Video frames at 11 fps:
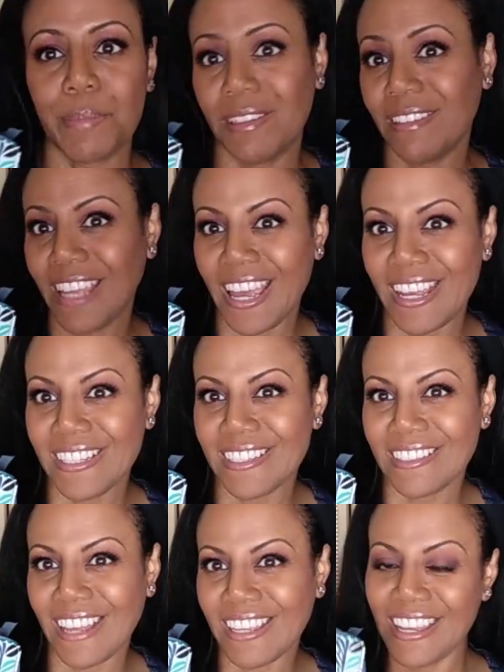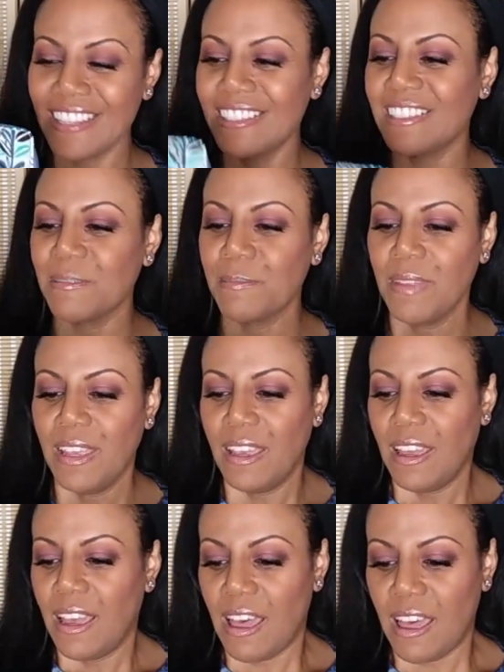pill case, I guess.
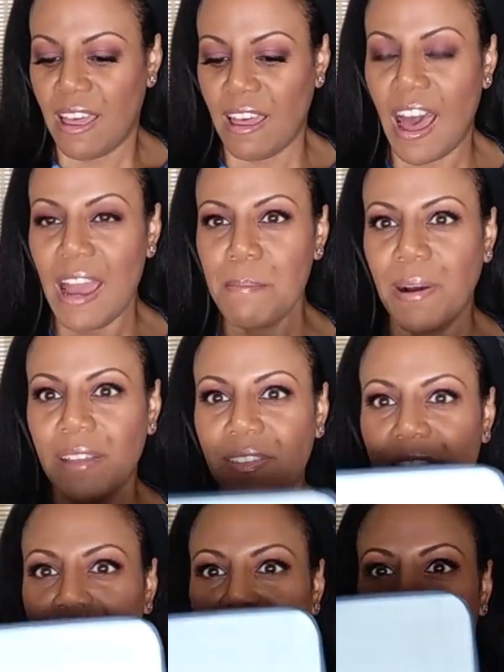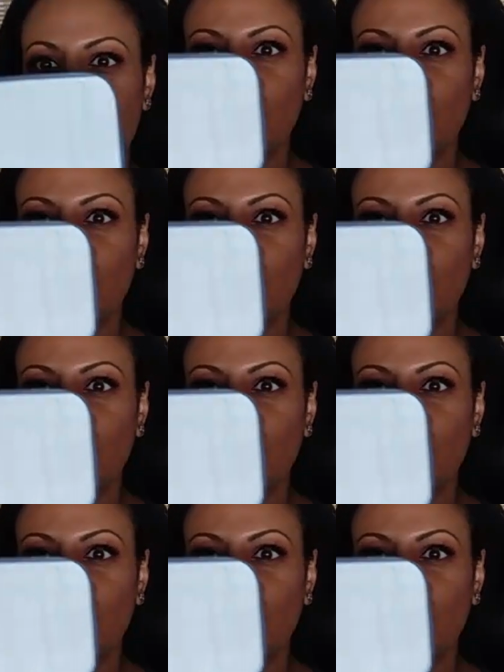I bought this.